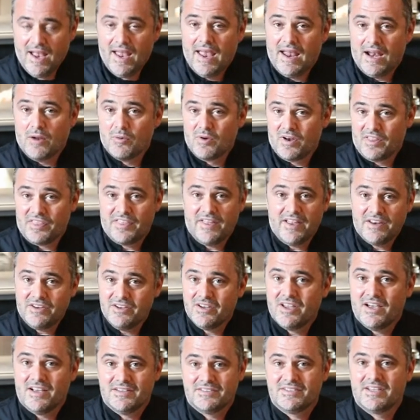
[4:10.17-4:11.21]
And I want to thank
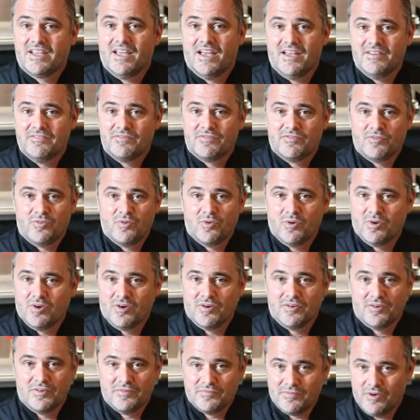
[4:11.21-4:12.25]
you guys again
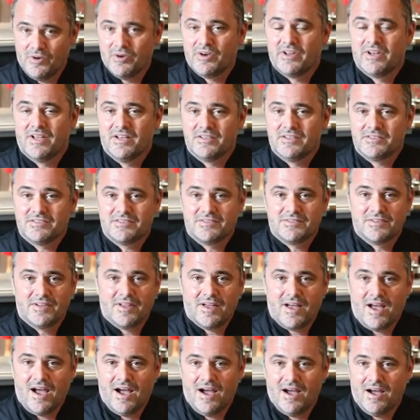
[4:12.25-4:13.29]
for voting us
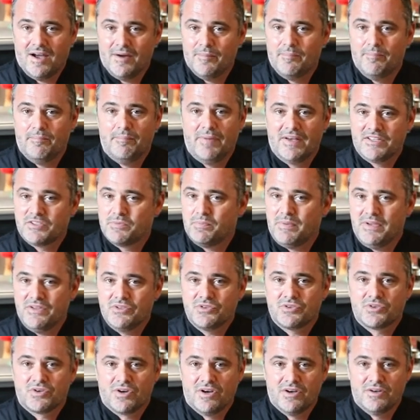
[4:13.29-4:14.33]
uh, Best
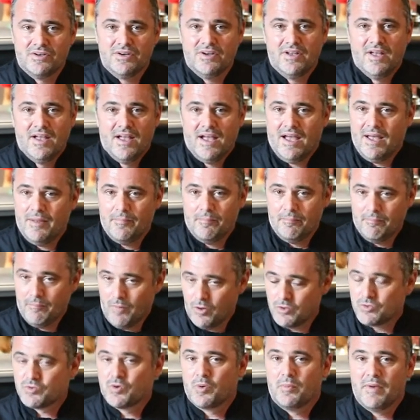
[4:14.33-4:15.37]
Bistro and
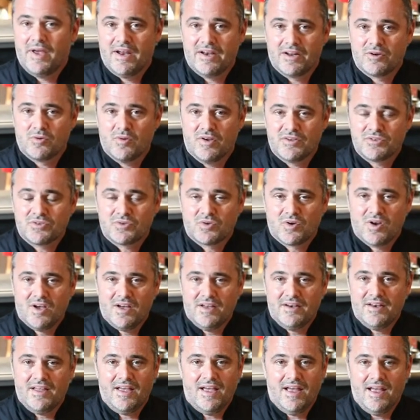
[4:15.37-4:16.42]
Most Romantic
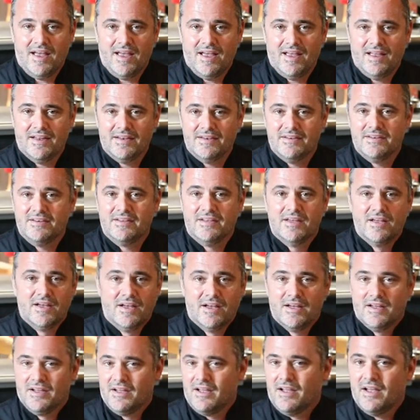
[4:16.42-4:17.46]
Restaurant. And
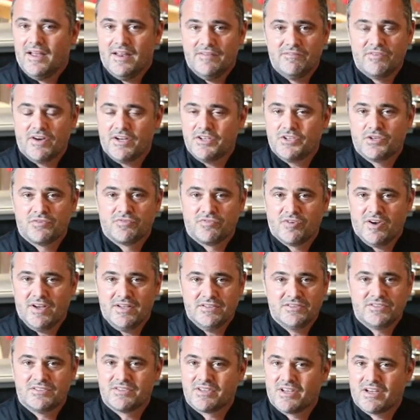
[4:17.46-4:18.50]
invite your
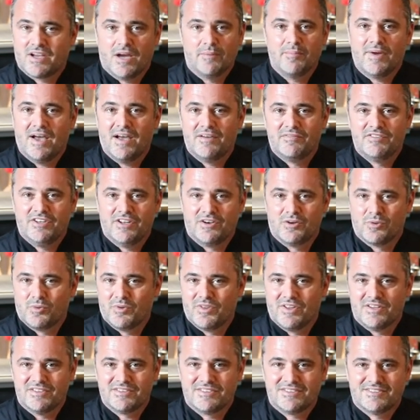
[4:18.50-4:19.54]
friends, come have dinner
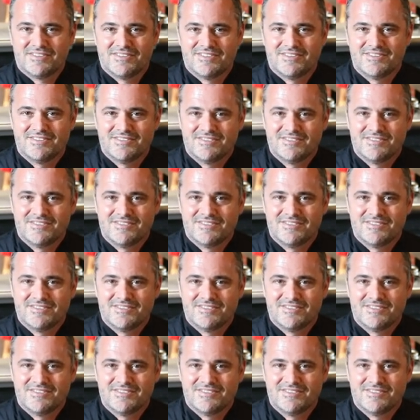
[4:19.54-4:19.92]
with us.